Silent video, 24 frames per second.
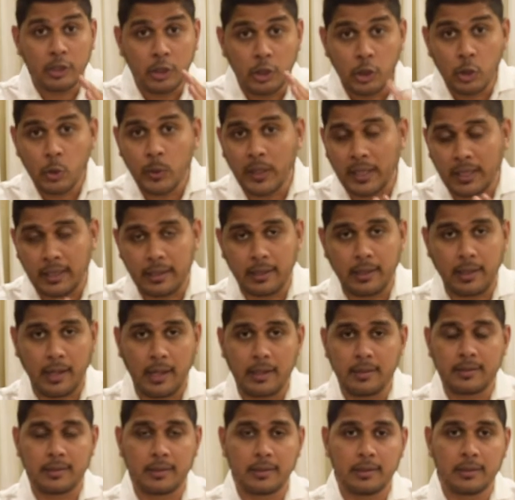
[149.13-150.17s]
during
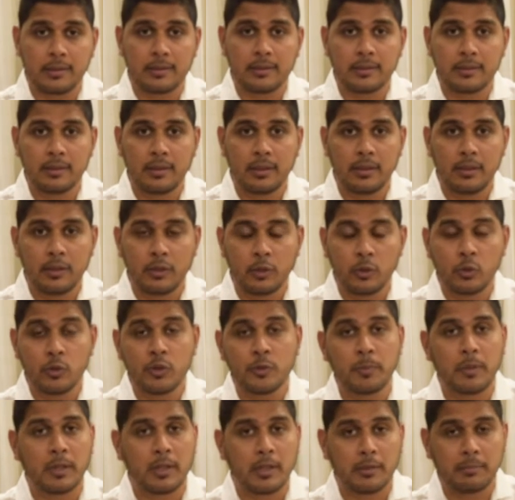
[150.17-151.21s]
crisis to
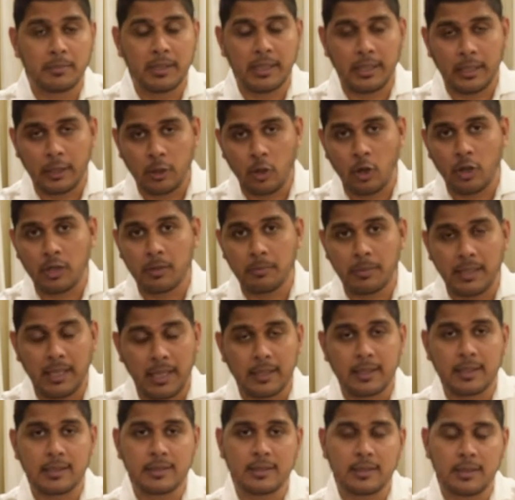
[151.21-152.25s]
spur up the economy
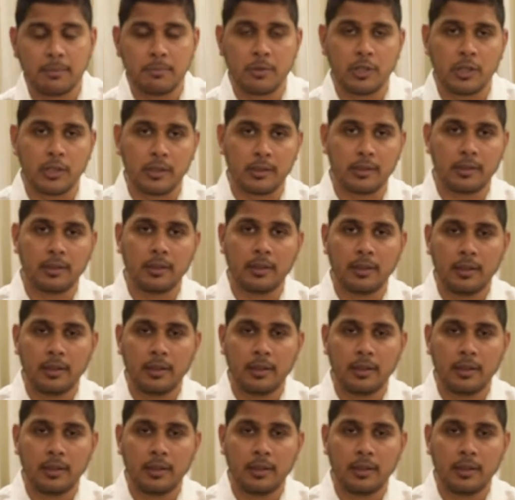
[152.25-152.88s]
and consumption.